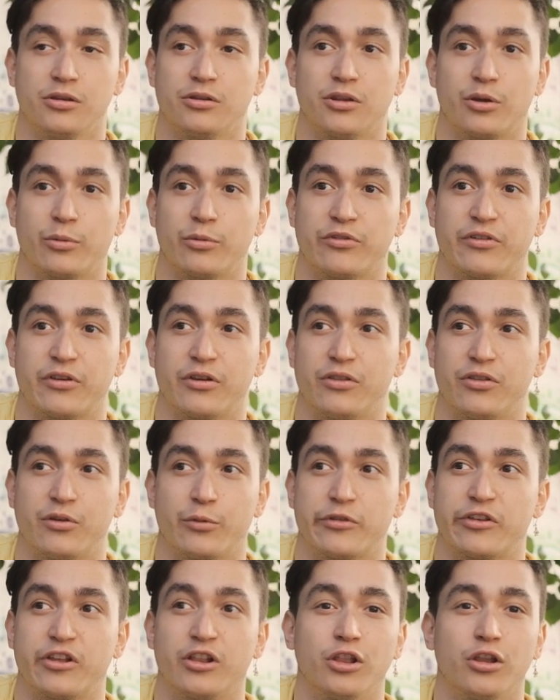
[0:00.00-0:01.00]
There was a there
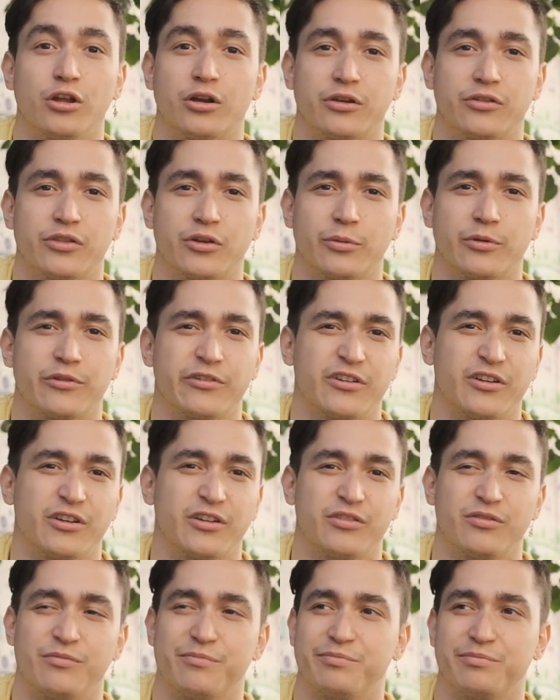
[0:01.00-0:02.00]
was a look, there was
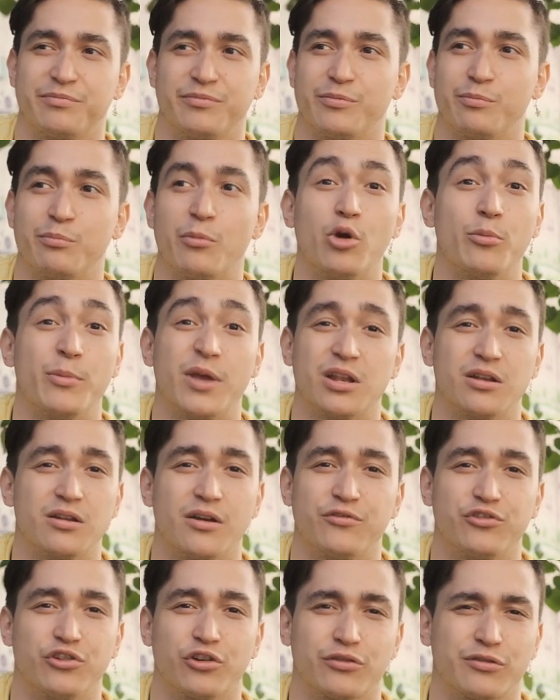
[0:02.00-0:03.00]
a moment
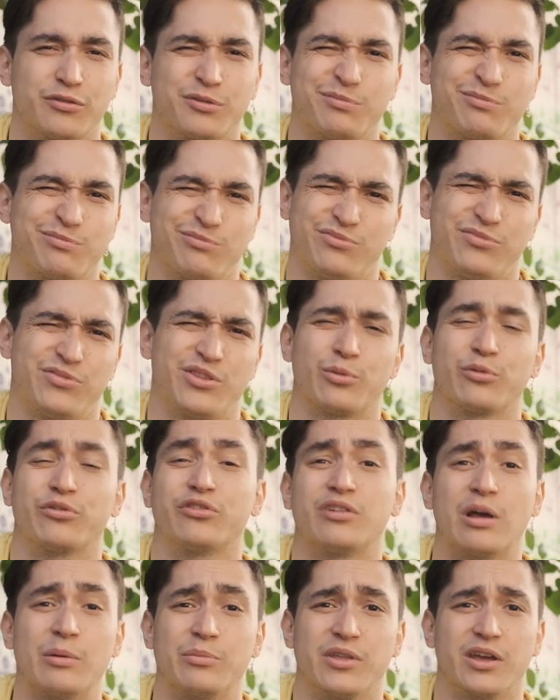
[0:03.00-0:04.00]
of just there was
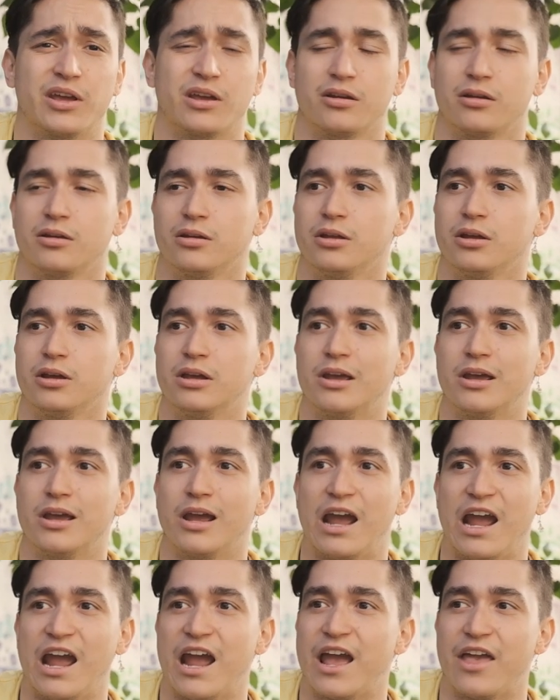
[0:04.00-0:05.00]
something.
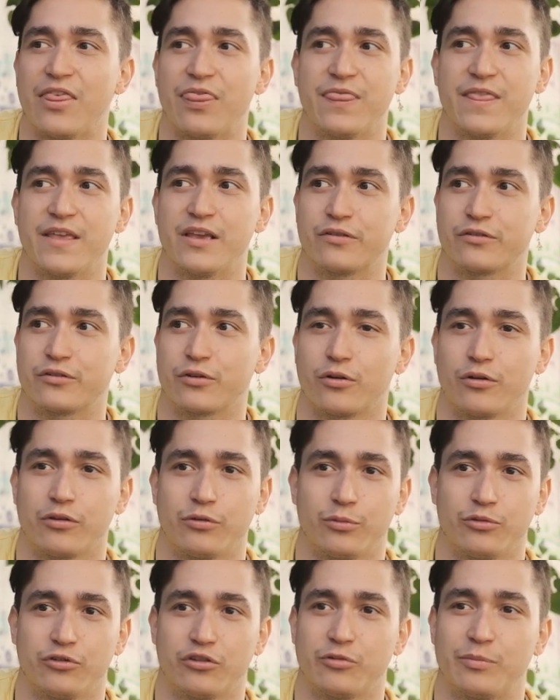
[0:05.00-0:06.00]
And these girls
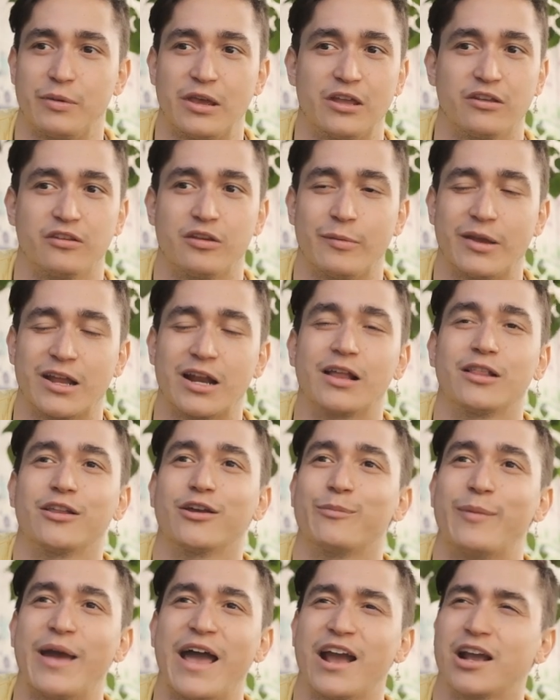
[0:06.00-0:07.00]
would just be into me. And I
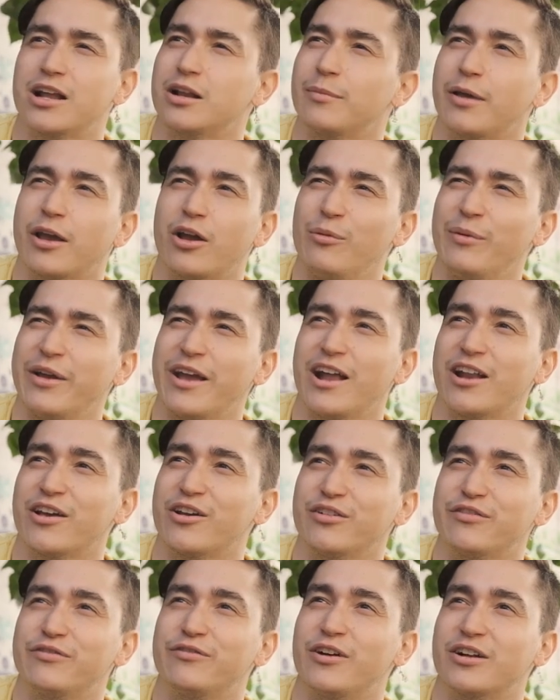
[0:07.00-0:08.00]
look back and I'm like, oh my God, I
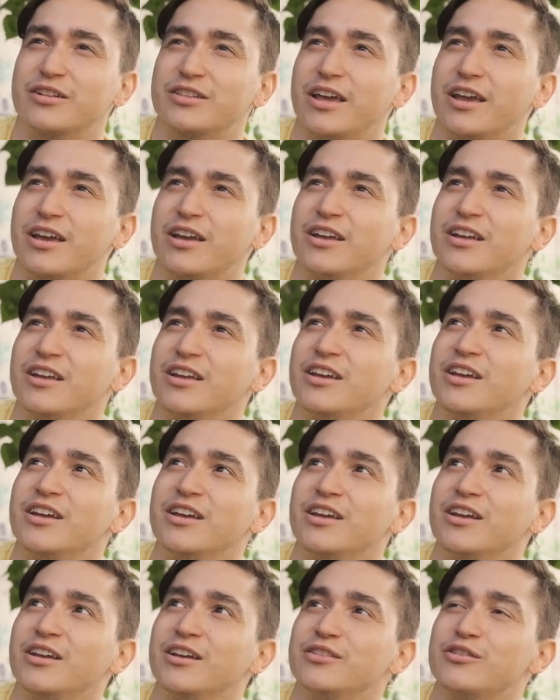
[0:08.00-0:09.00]
could have fucked like
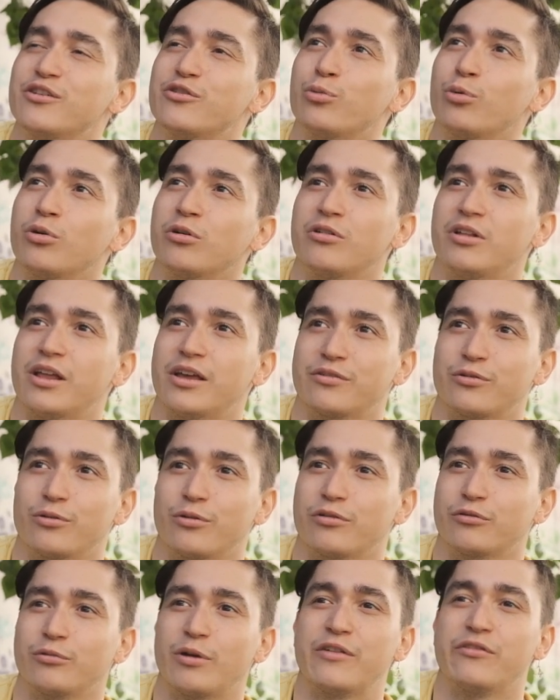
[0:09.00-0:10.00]
these world-class
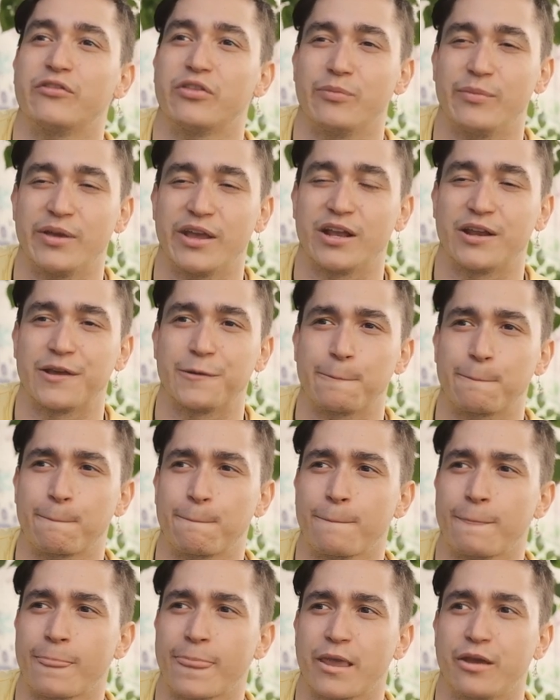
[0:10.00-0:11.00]
girls right from the beginning
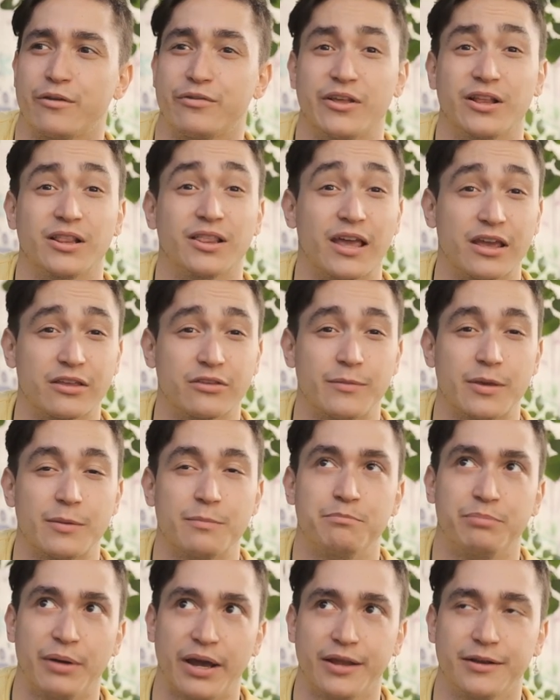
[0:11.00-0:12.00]
because they liked me.
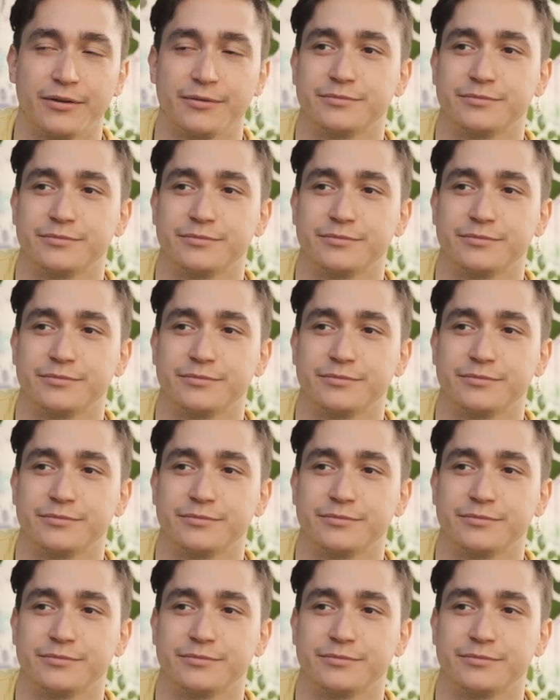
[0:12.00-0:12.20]
But,